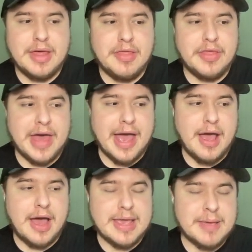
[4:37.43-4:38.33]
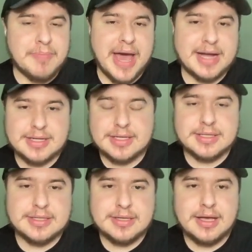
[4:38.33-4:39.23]
that impact
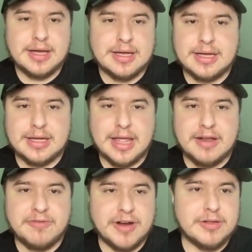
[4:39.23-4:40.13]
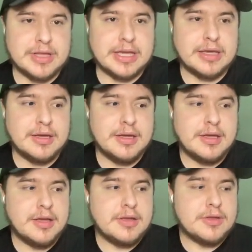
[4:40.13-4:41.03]
us in a fairly
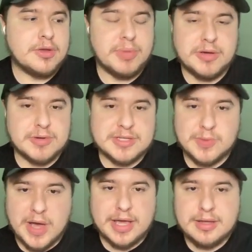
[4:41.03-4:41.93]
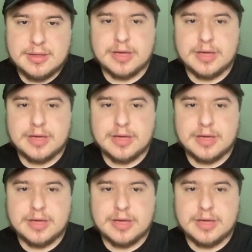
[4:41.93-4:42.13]
ubiquitous way.